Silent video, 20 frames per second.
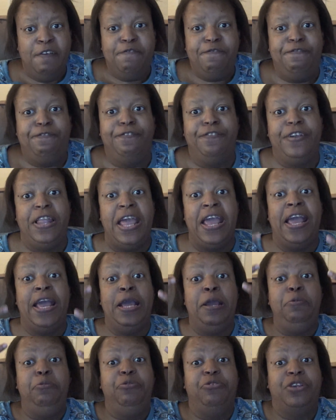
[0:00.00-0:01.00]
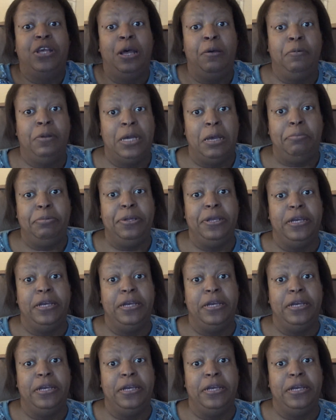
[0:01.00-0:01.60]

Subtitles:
flames coming up